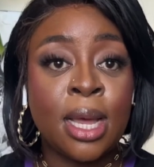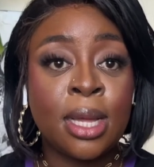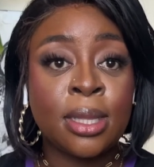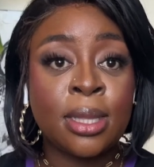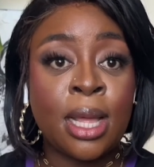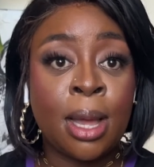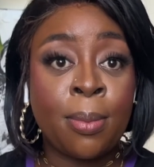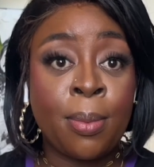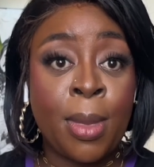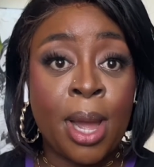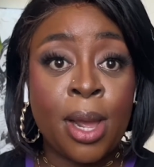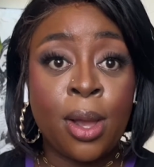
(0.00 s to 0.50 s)

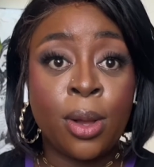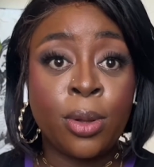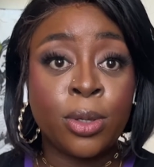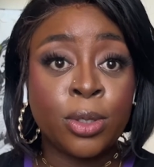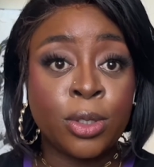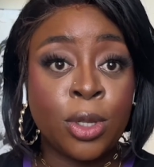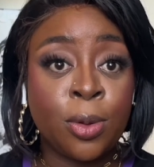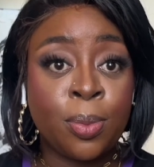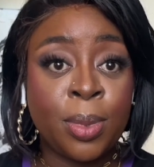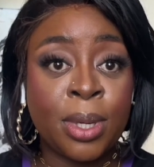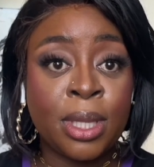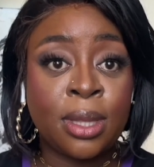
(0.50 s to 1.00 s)
That might
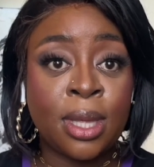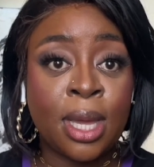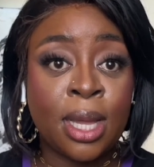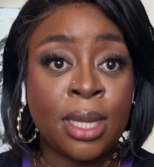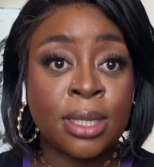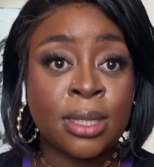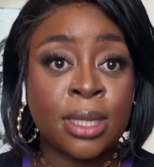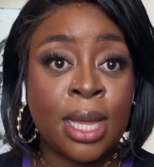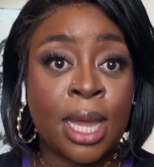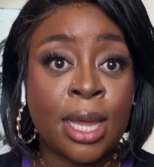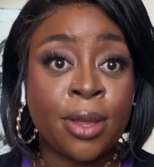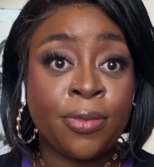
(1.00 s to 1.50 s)
also be
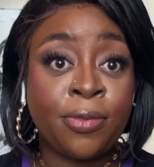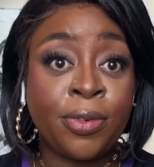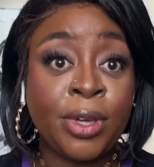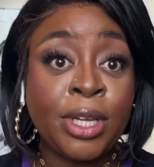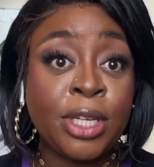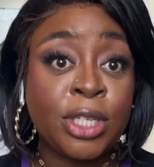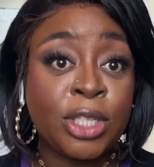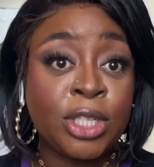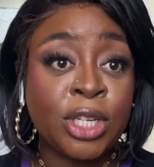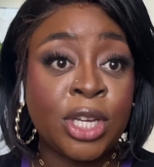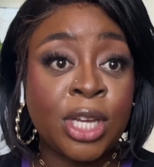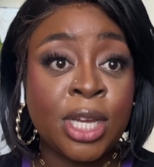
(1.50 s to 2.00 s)
things like
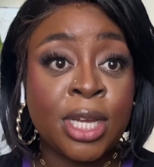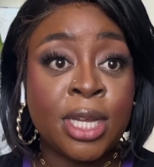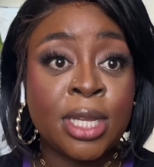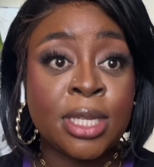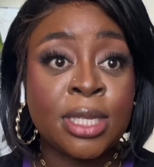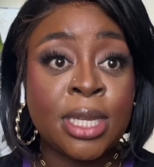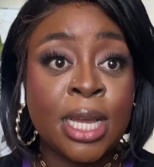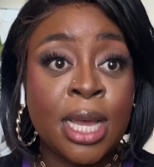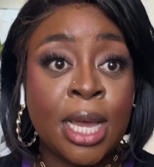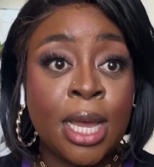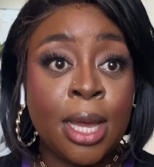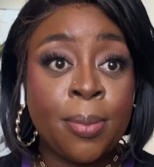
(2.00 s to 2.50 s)

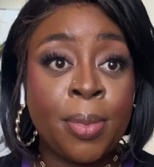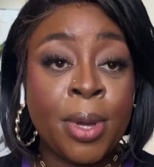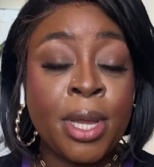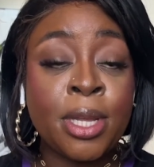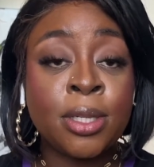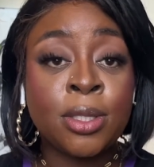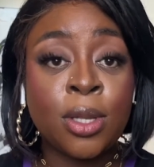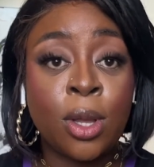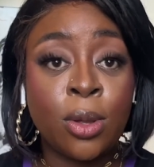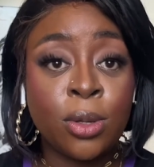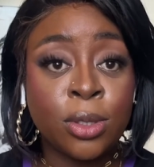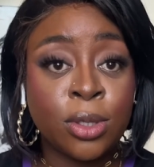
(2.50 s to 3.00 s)
features, but
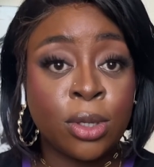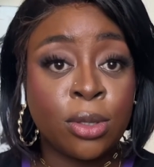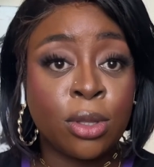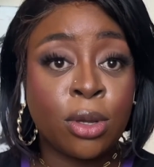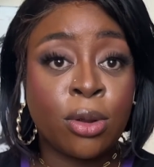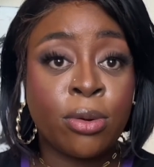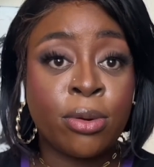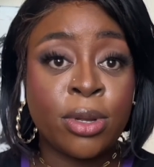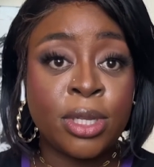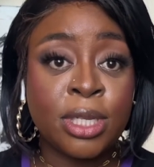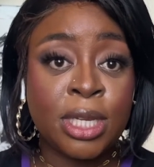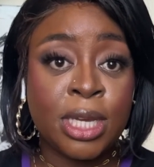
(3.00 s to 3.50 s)
it's also the
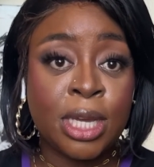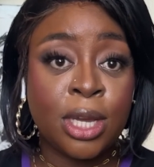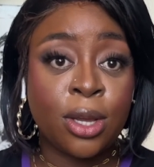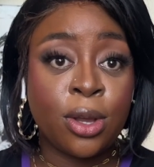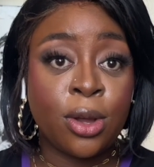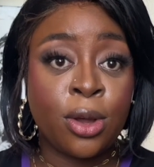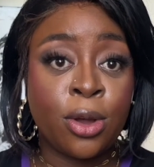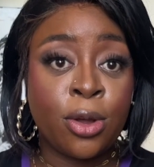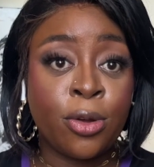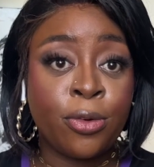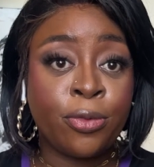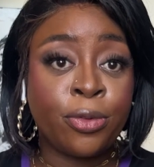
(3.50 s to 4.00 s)
critique
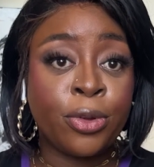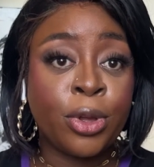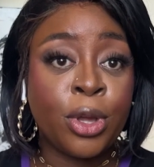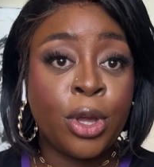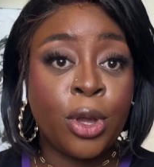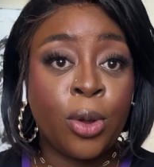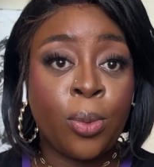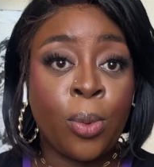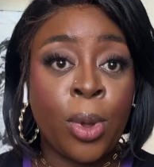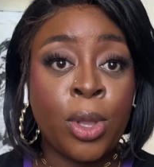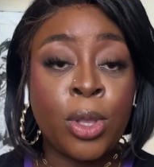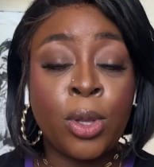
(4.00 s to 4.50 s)
of
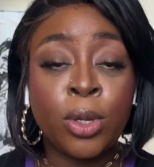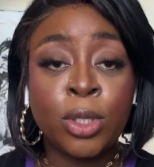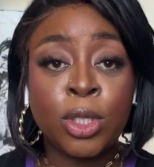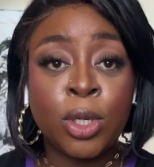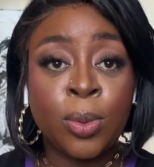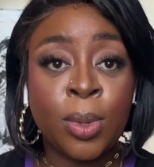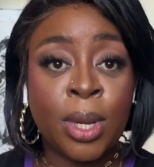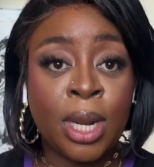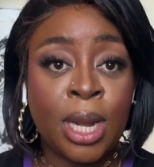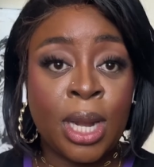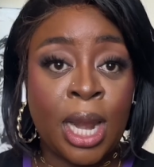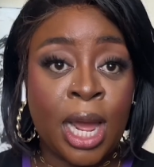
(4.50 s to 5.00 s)
when you're
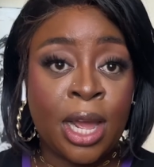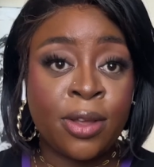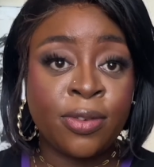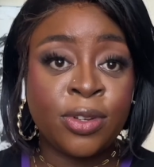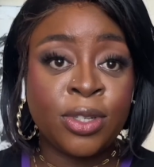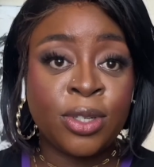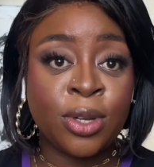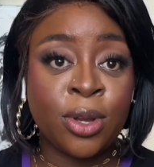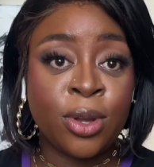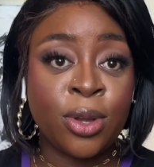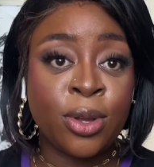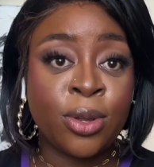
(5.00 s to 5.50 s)
doing live
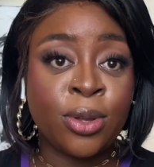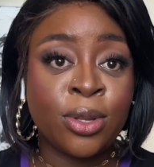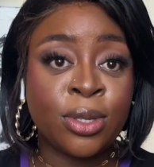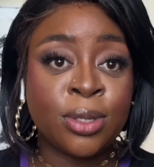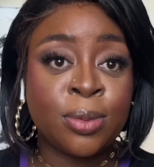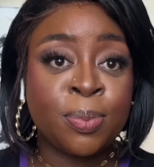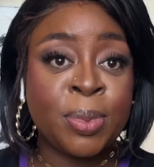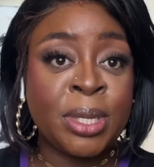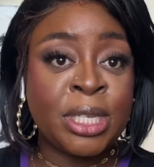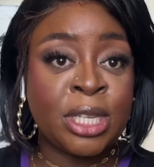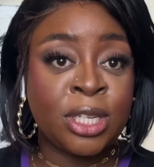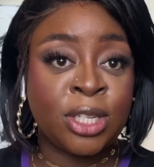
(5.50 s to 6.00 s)
shows,
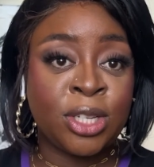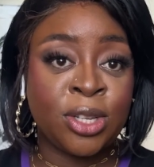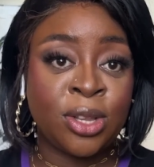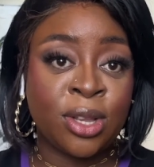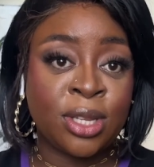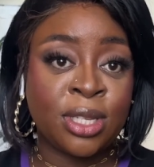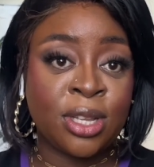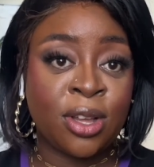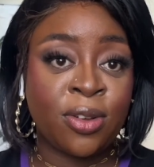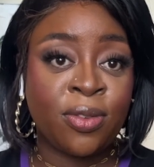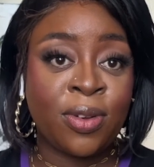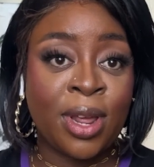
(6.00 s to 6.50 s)
position
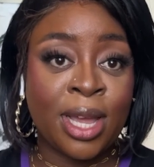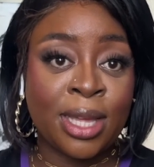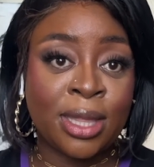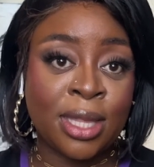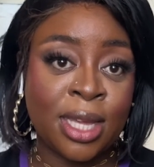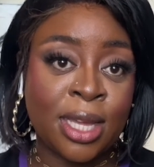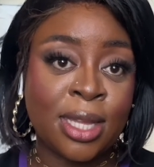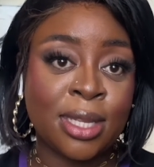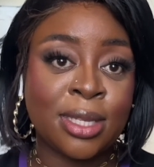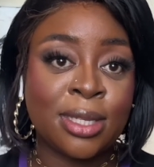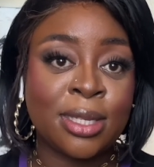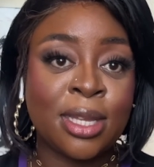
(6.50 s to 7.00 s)
yourself like
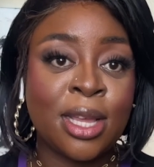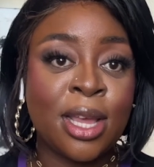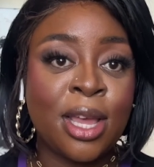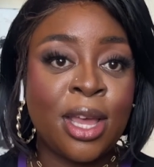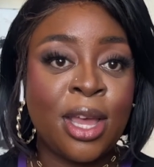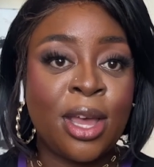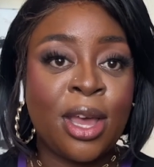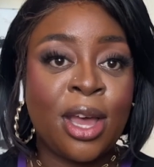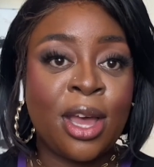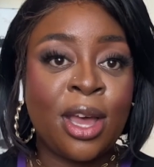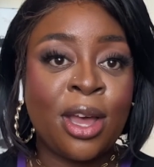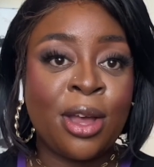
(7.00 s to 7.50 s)
this.
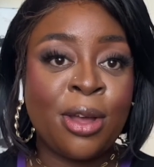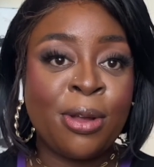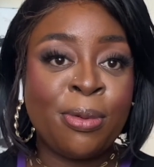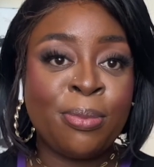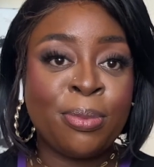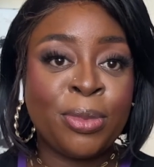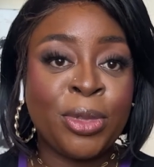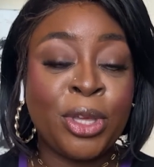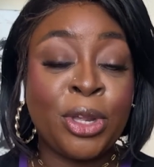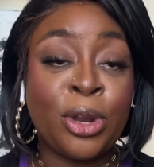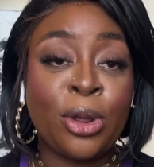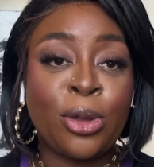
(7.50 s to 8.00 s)

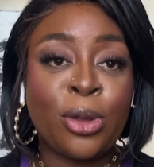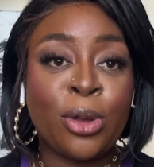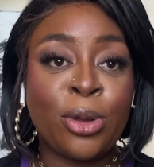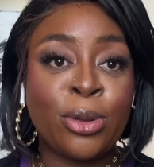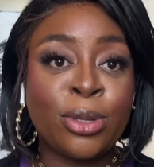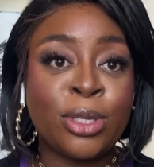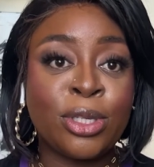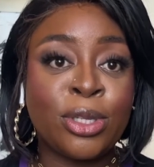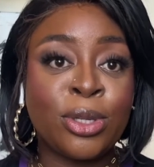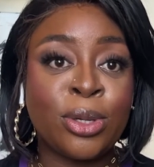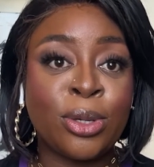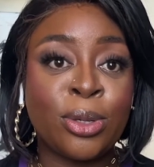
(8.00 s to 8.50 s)
You know, go
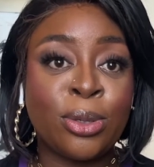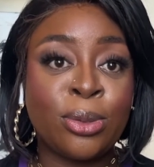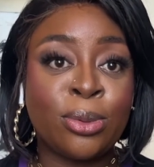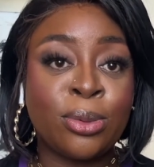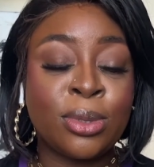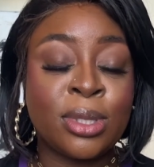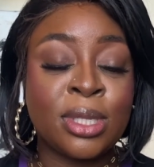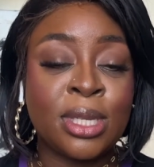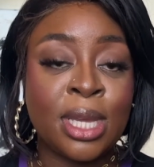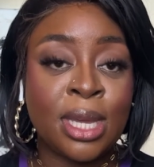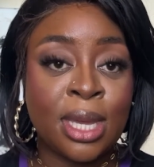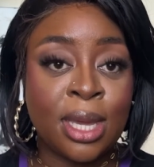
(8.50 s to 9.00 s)
to
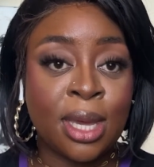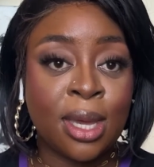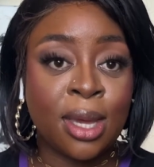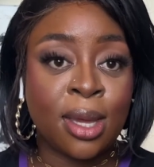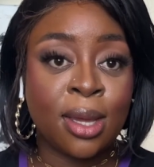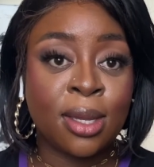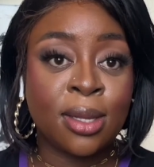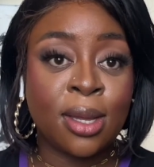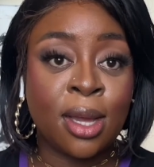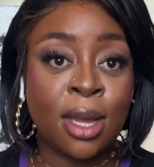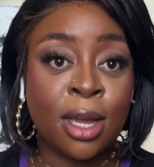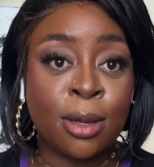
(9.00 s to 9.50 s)

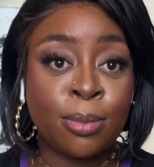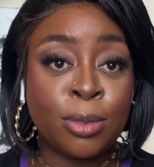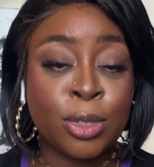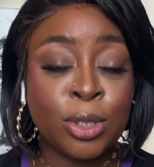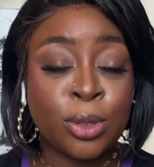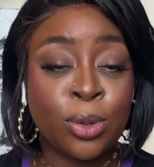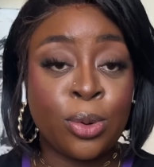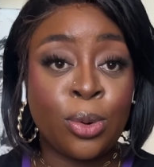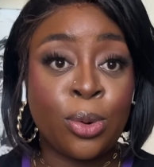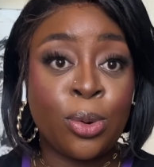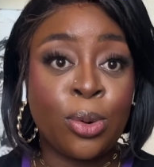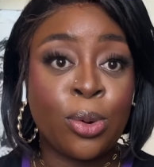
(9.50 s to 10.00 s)
singing
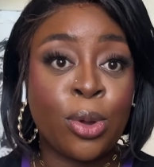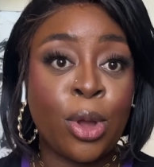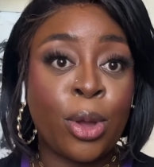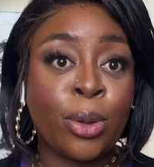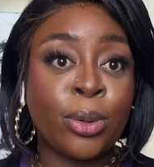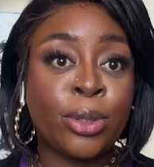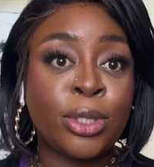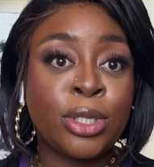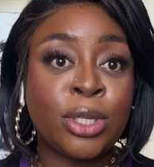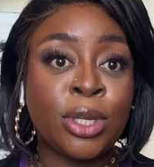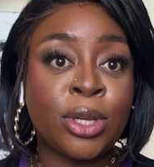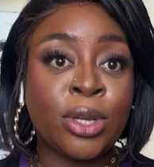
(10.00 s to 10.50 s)
school, go
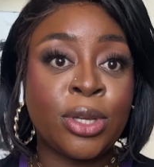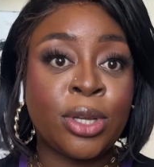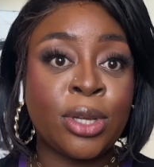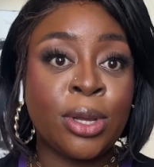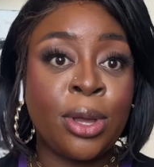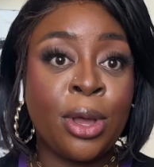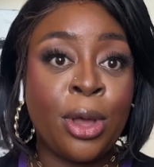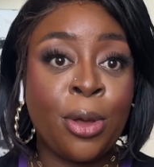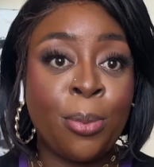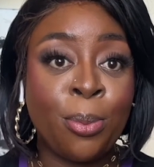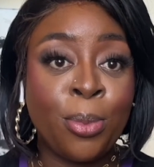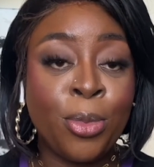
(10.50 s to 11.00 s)
to
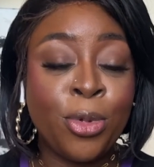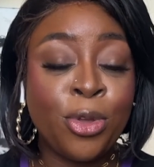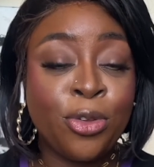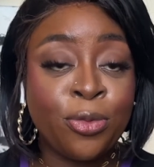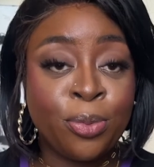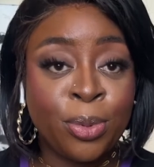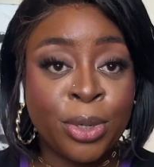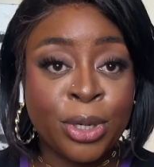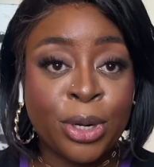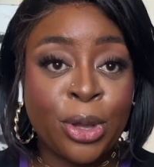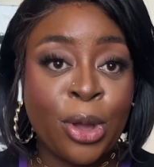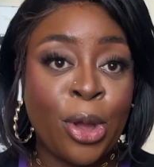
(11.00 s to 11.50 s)

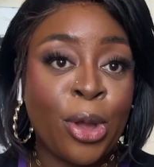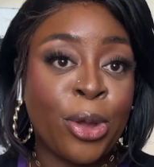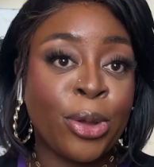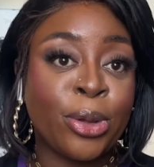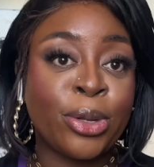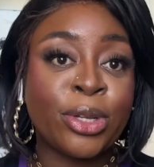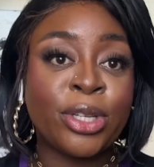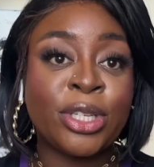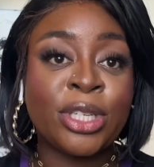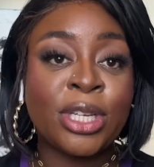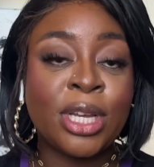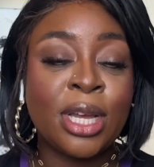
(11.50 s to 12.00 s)
movement
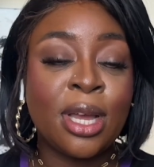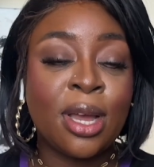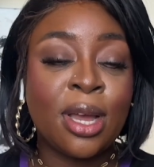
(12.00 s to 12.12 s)
coach.